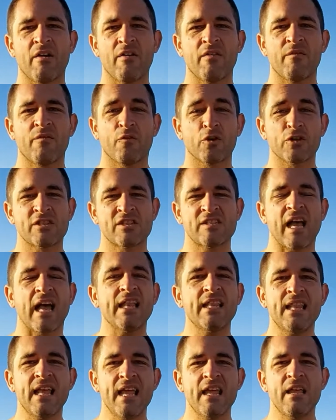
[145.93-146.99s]
For
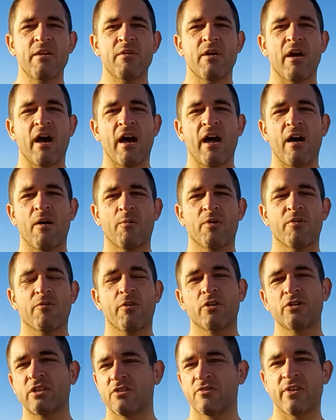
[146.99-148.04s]
Sunday, we
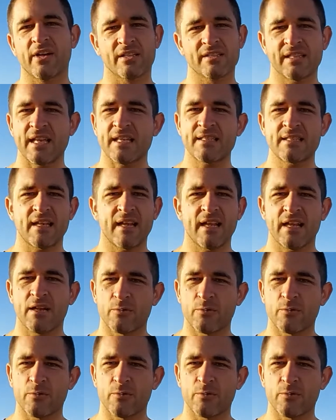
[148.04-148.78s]
rode the trails yesterday.